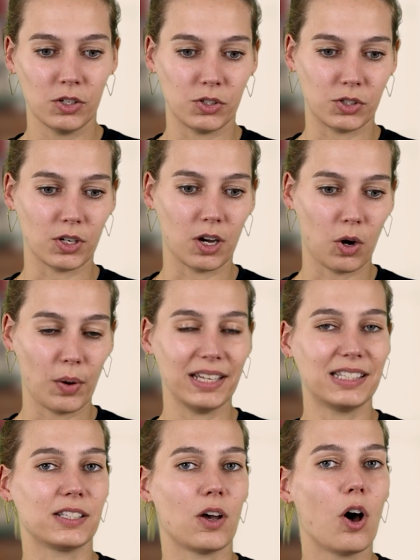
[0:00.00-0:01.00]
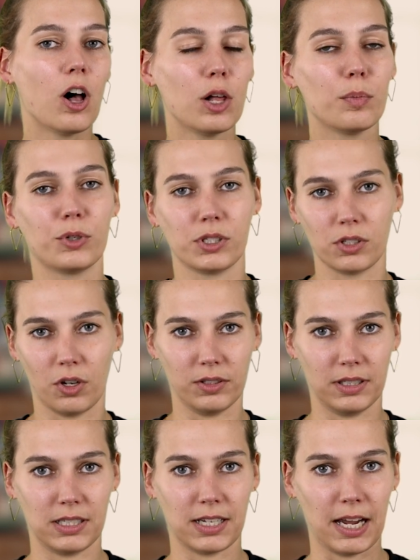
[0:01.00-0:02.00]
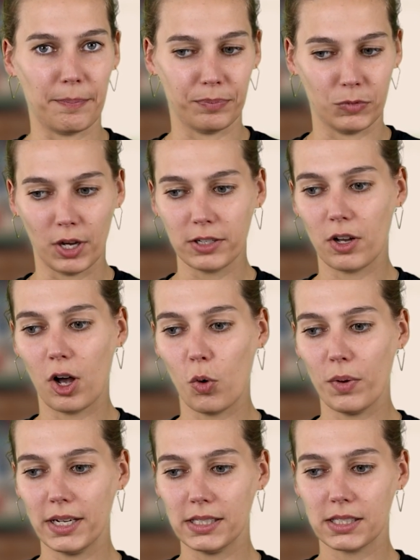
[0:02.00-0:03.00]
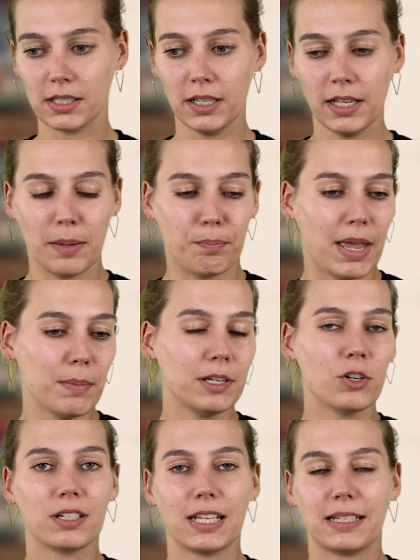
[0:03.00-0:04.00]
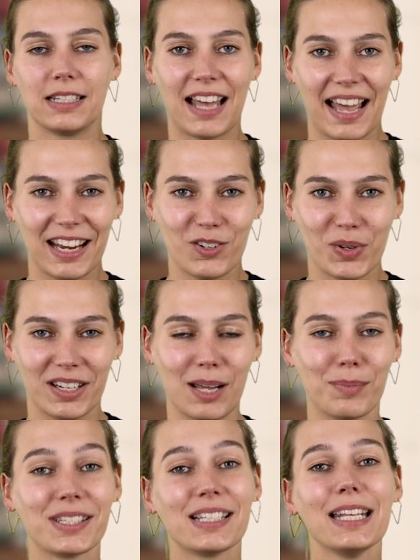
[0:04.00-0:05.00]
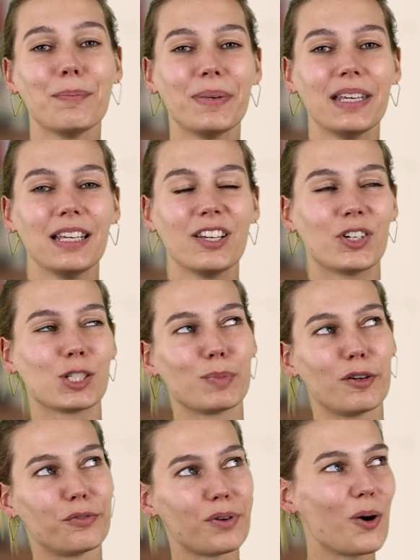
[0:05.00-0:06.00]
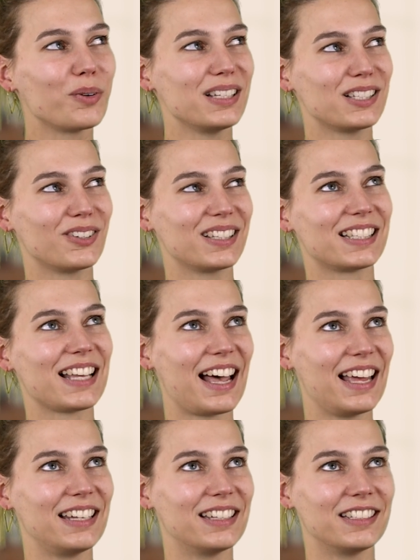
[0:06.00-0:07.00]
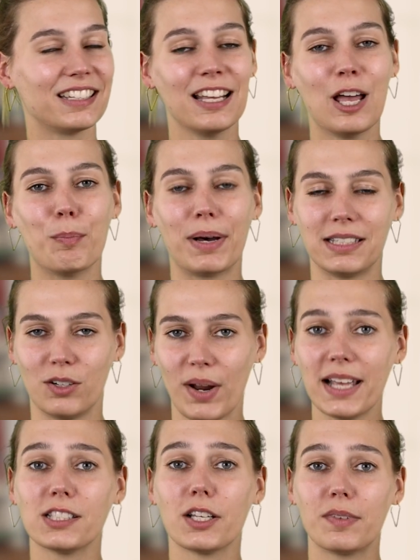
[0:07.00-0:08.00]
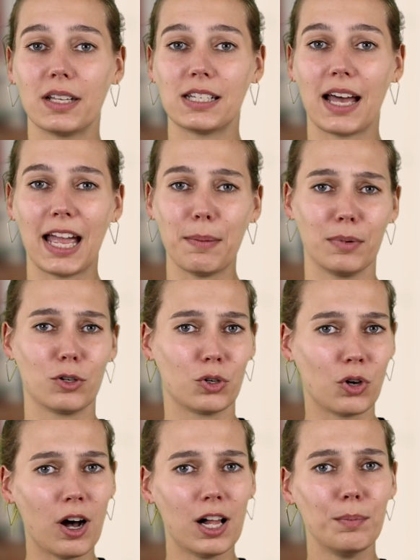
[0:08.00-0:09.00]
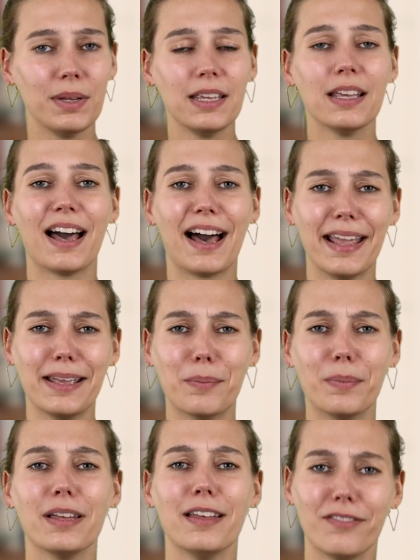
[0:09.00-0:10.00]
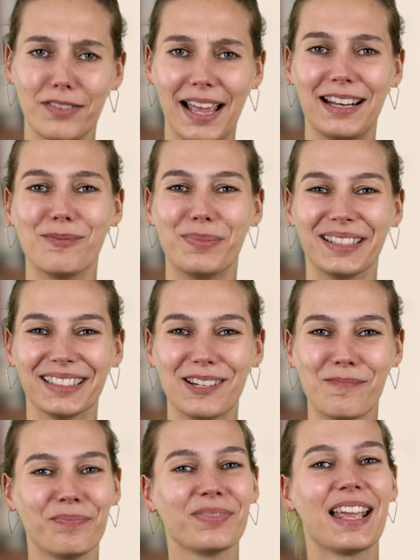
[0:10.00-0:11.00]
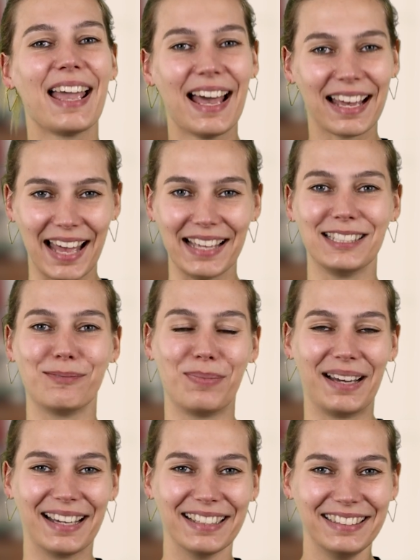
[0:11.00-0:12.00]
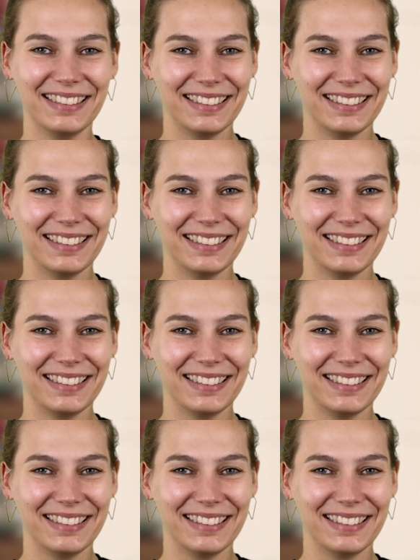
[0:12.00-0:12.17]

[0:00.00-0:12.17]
So it's almost all the time. Not always, maybe not at night when I'm sleeping because my phone is on silent, but the rest of the time, call me, I am available. Erreichbar.